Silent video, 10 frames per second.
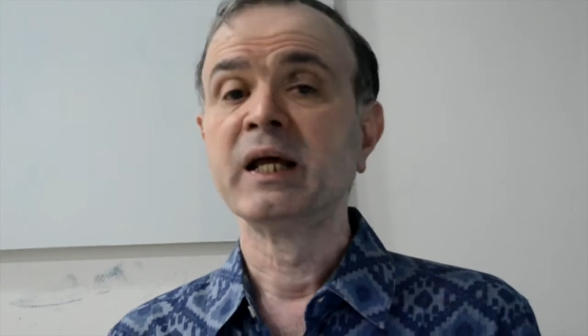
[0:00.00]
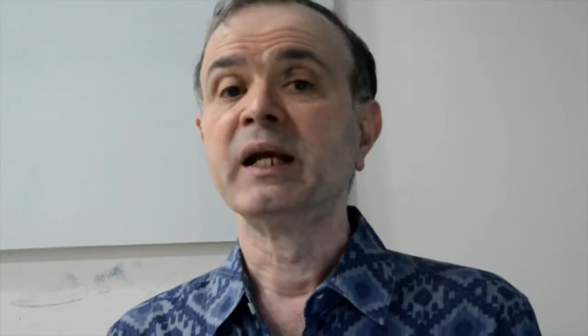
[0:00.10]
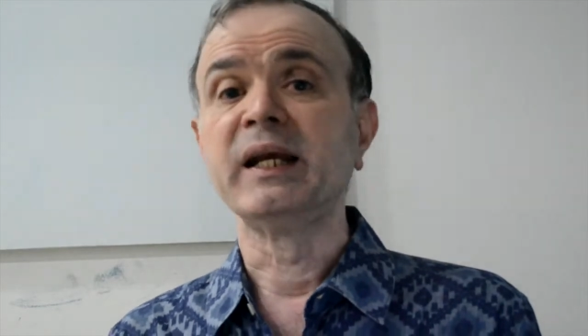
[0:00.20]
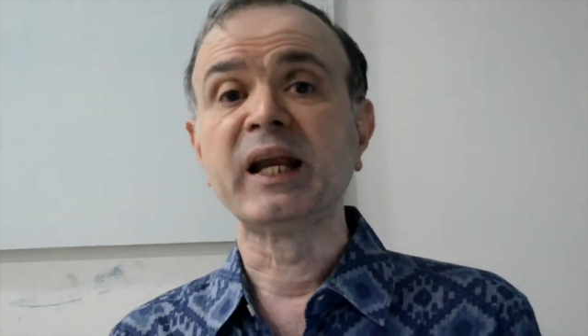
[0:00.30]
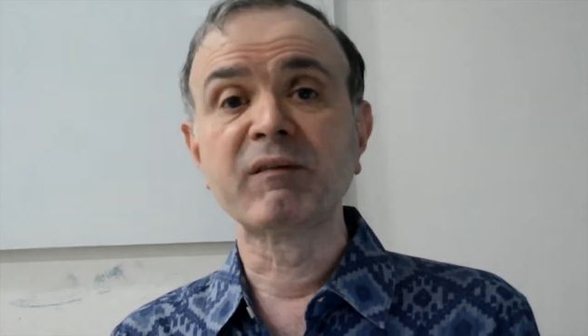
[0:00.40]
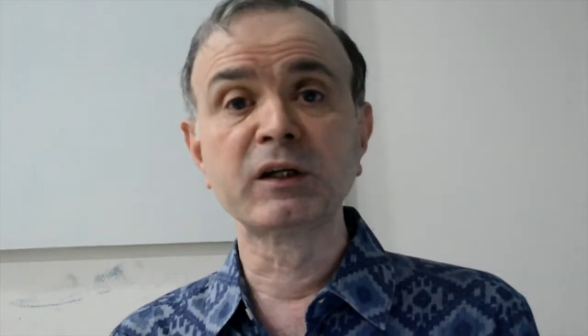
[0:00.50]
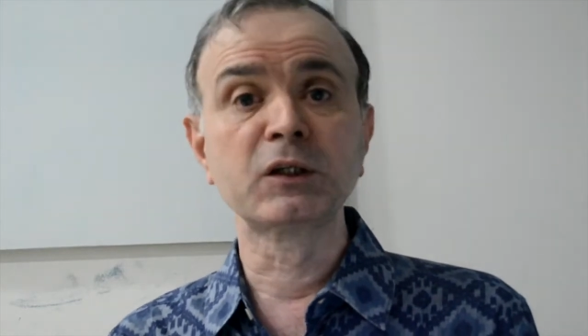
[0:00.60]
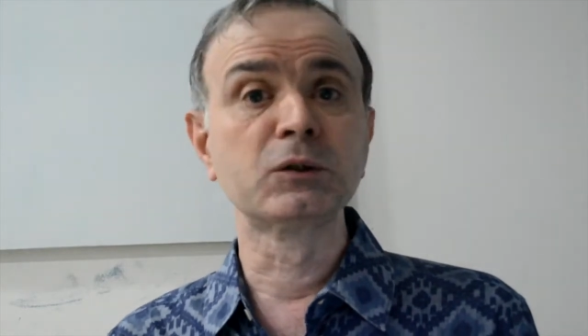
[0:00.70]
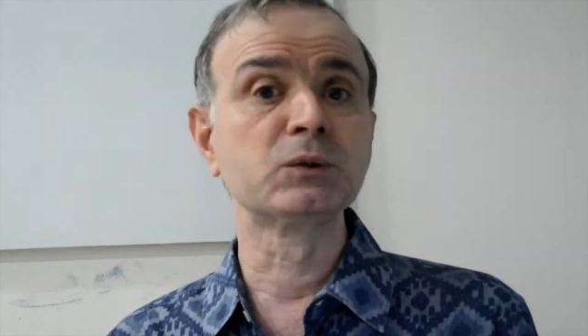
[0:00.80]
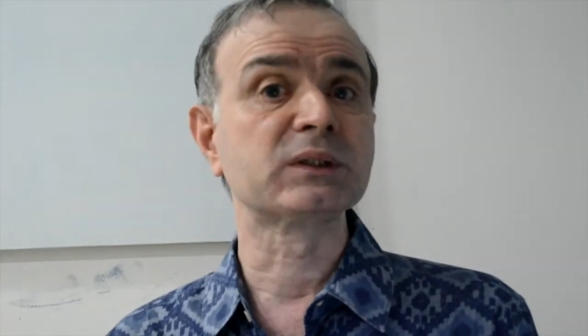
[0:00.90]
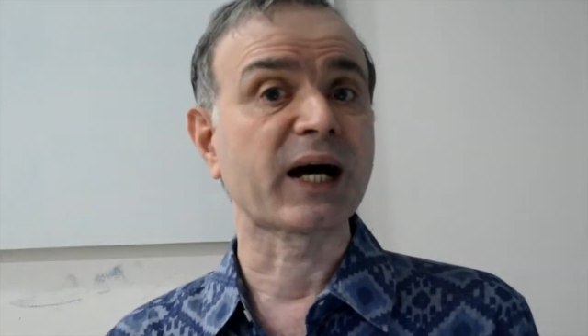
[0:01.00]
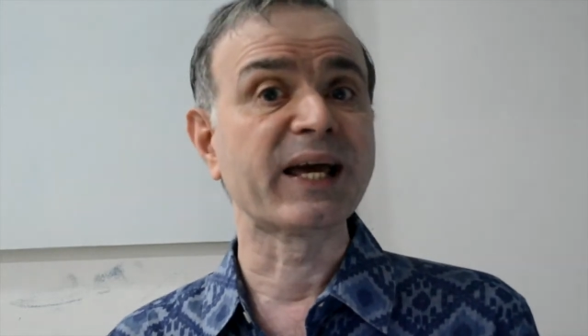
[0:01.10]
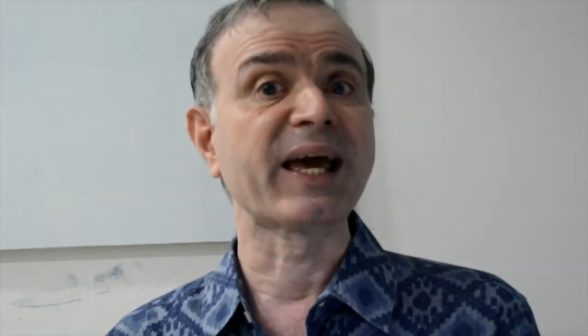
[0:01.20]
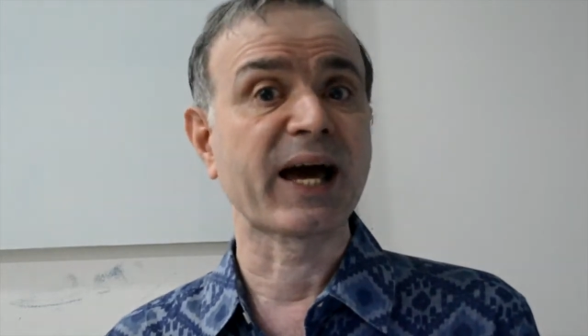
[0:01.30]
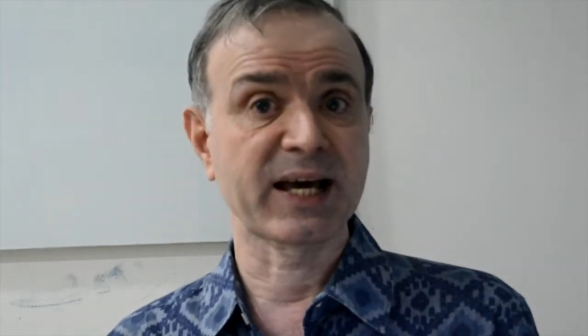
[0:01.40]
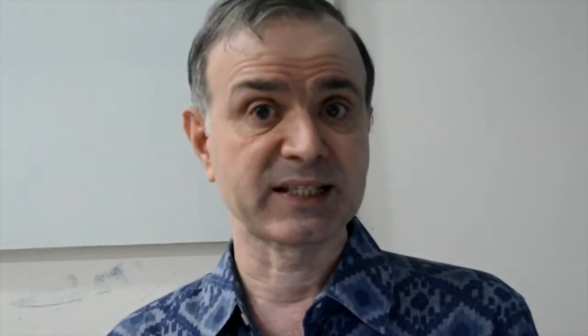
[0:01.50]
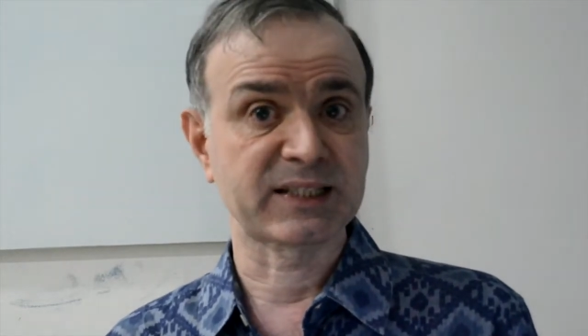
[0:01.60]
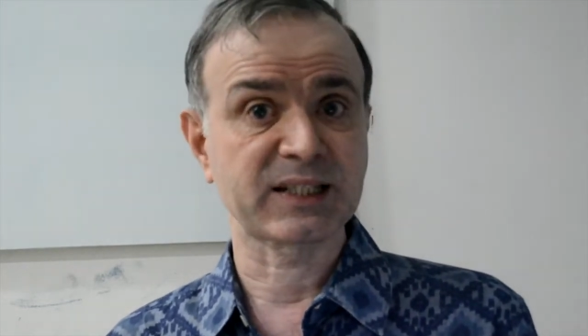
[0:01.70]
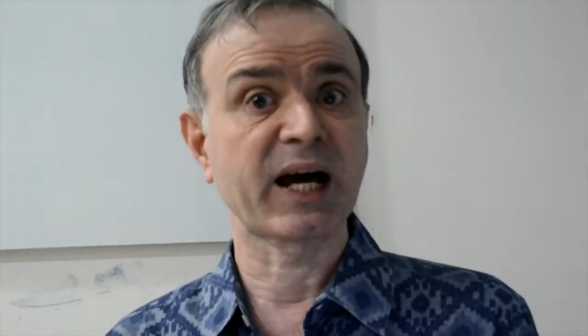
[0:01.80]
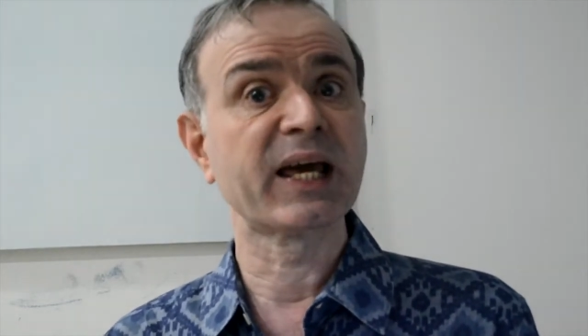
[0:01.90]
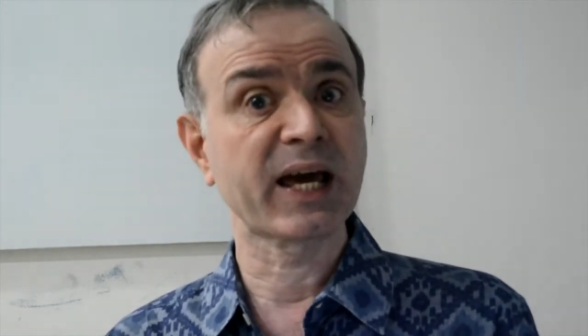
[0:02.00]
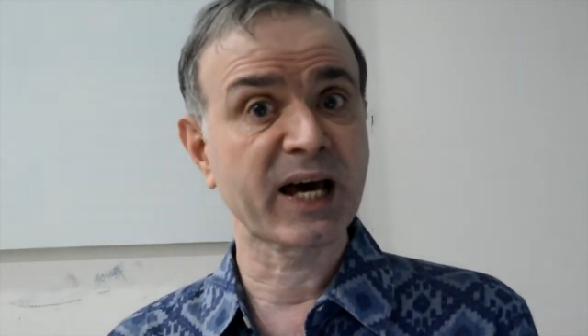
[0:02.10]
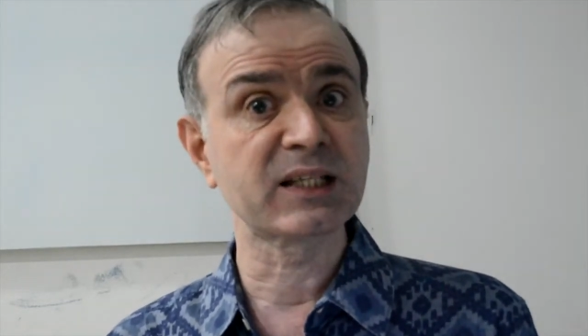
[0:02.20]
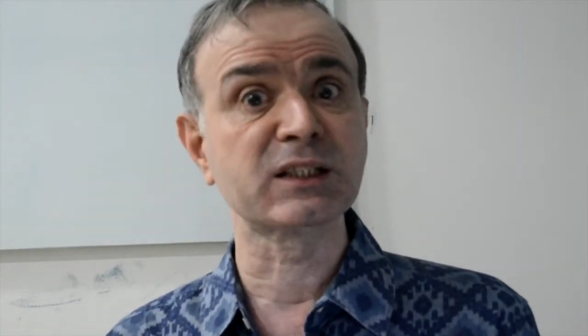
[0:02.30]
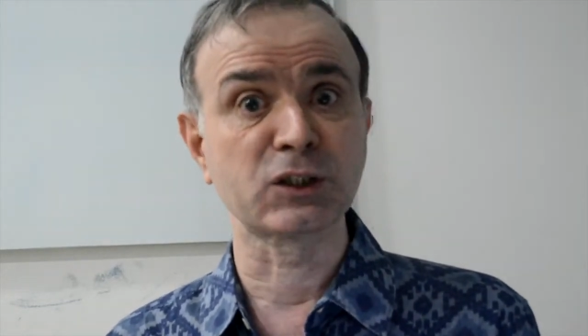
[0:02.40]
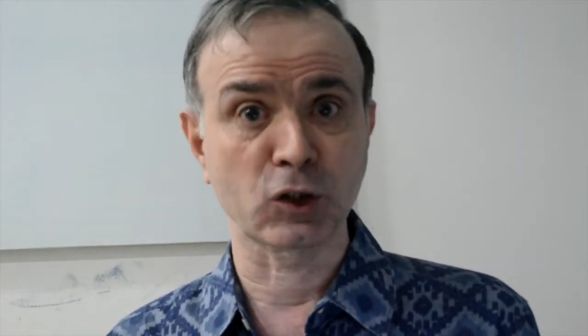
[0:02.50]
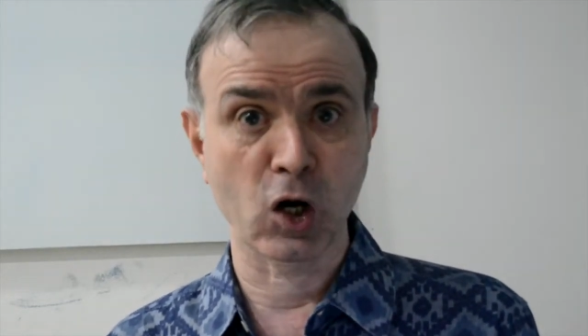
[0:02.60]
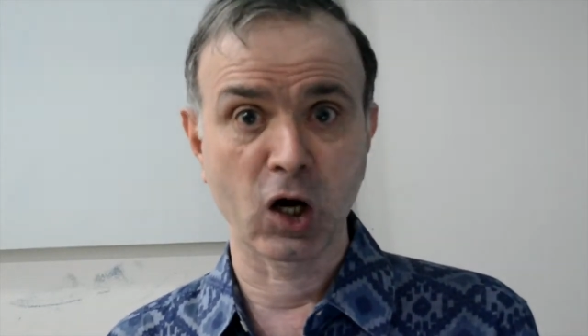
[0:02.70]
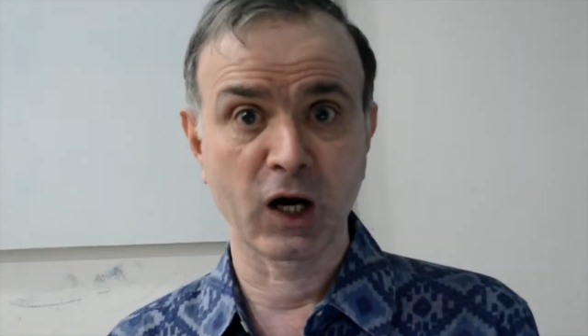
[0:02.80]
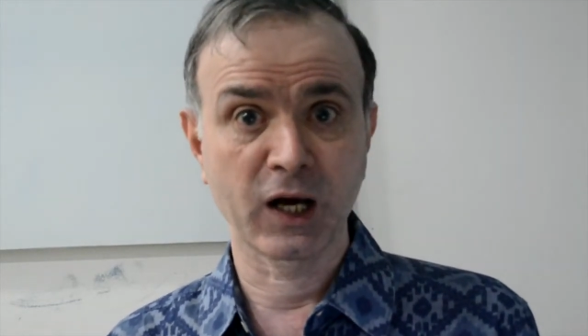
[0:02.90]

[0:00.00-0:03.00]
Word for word: Never use I has. I has is wrong.